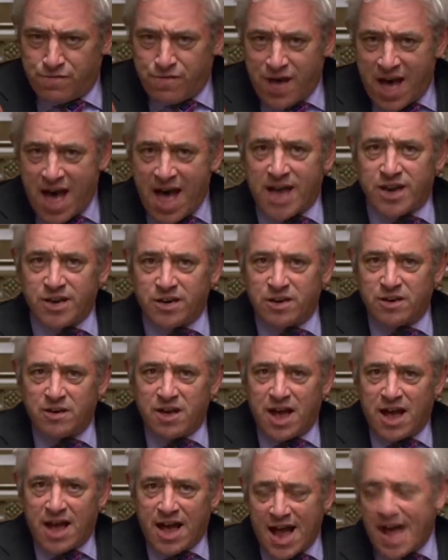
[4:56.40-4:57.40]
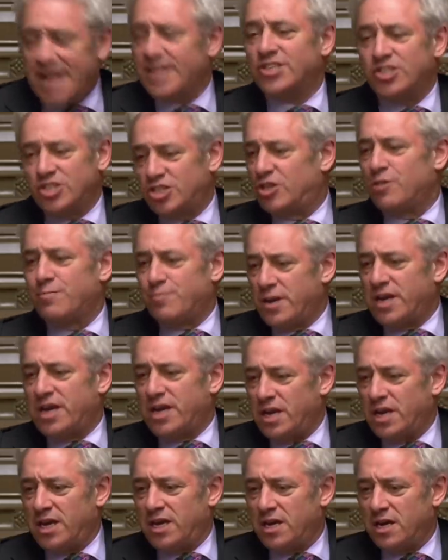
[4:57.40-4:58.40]
That has to
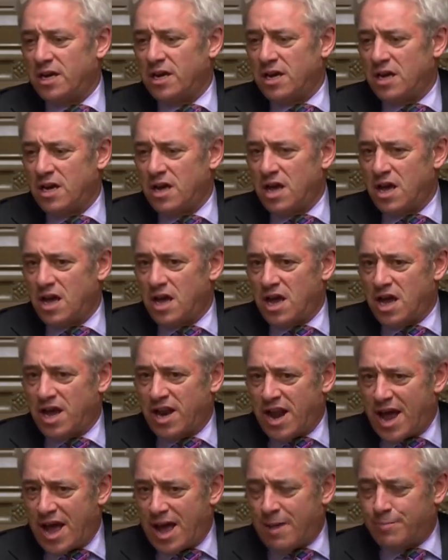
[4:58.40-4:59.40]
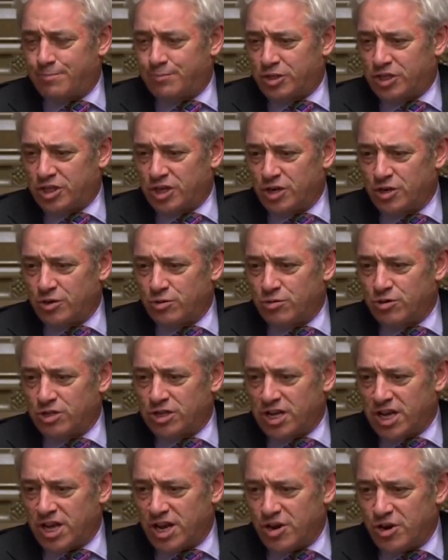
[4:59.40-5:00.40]
be an
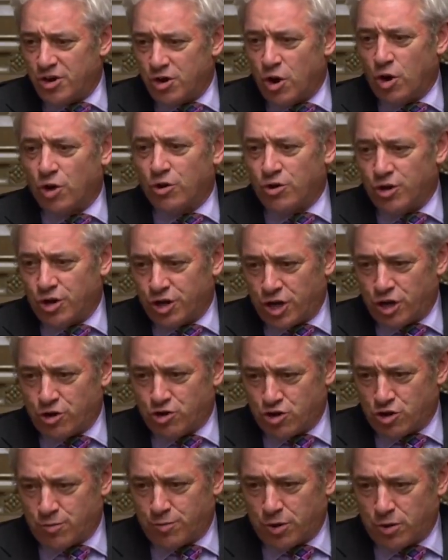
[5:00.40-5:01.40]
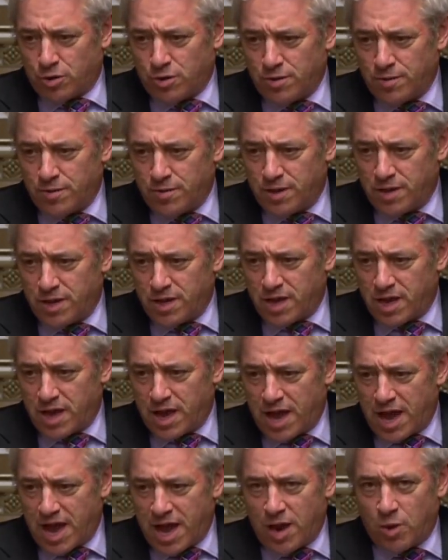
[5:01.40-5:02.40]
absolute and non-negotiable.
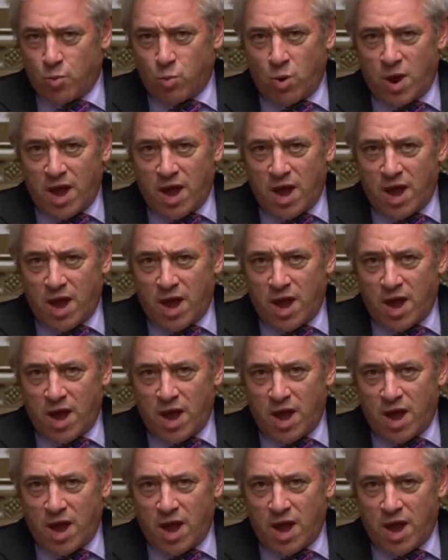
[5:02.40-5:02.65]
And